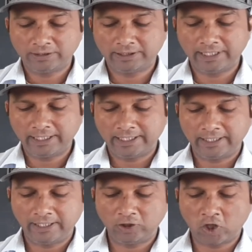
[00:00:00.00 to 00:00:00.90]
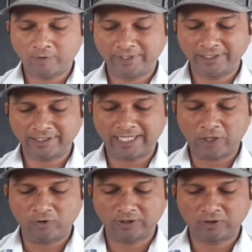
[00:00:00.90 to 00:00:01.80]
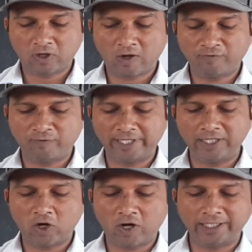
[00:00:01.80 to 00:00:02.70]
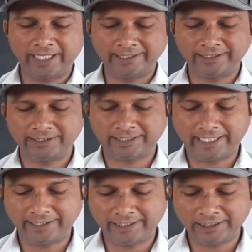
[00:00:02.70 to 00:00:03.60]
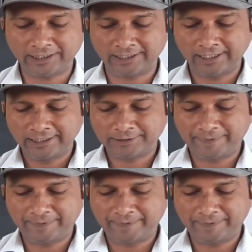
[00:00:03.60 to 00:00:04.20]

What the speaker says: the enormous clouds of very hot gases and dust